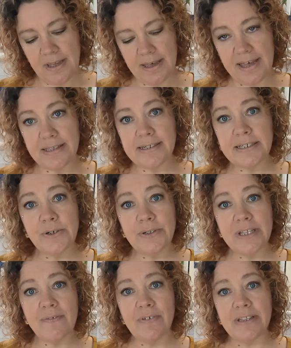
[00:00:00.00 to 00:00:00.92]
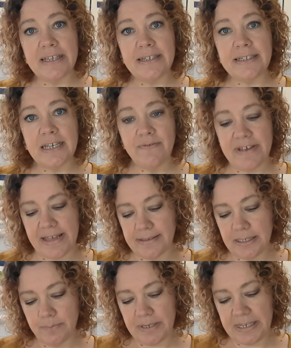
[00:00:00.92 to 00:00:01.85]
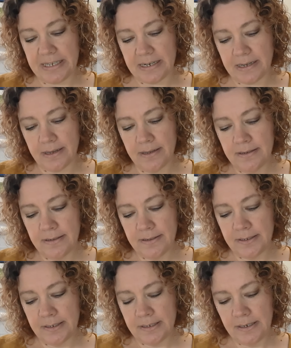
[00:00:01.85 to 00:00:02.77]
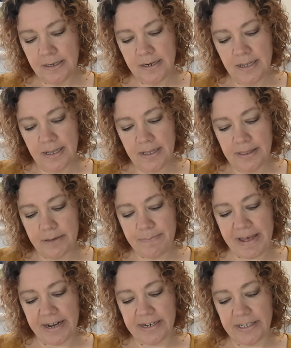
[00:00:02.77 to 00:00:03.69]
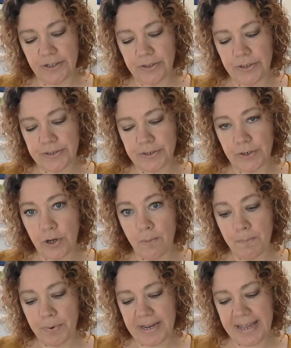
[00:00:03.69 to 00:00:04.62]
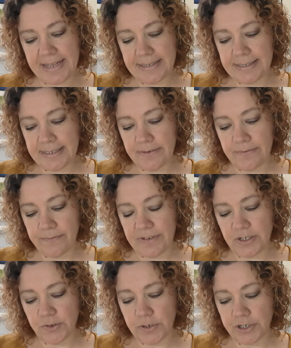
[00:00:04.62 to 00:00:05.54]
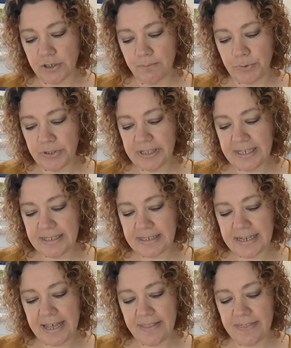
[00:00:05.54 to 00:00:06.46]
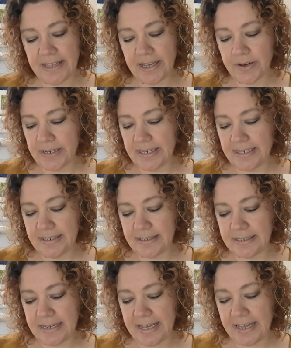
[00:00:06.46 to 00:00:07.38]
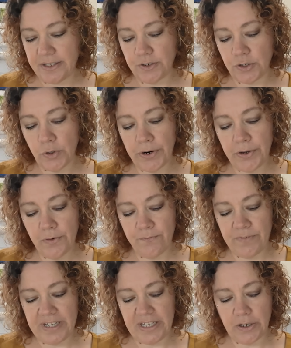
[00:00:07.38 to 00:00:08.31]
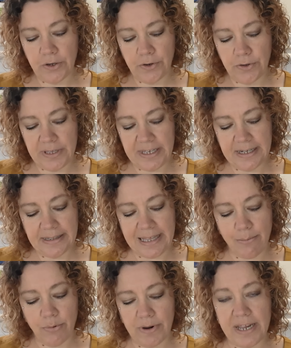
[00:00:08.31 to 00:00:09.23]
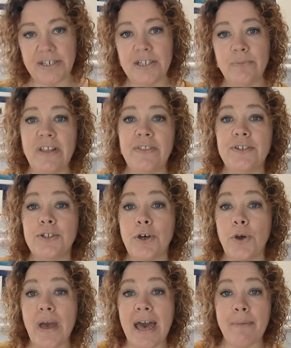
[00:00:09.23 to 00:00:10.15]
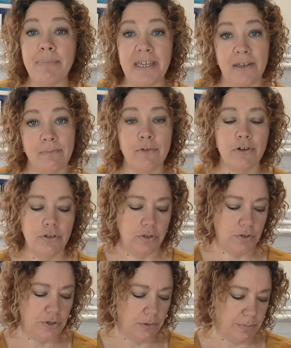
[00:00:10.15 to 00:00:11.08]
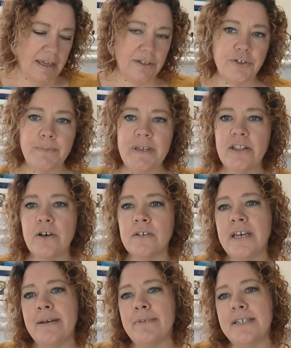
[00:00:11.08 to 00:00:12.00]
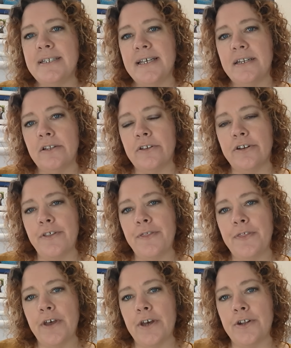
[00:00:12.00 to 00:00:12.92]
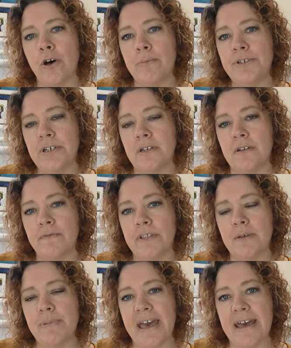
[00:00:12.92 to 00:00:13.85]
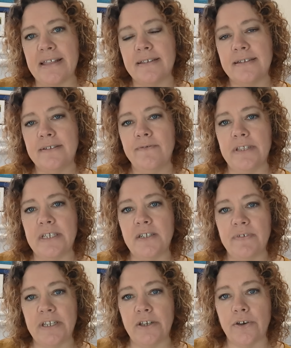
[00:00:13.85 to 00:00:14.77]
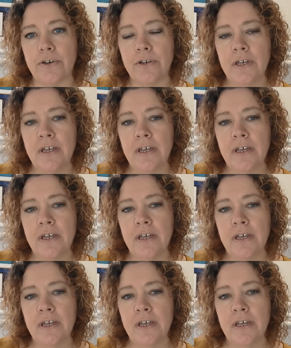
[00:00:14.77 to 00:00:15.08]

And the skill level is advanced beginner. The pattern includes a comprehensive instruction booklet, and there is a tutorial video in collaboration with So Happy on YouTube. It took me a long time to settle on a third option for the pants for this video,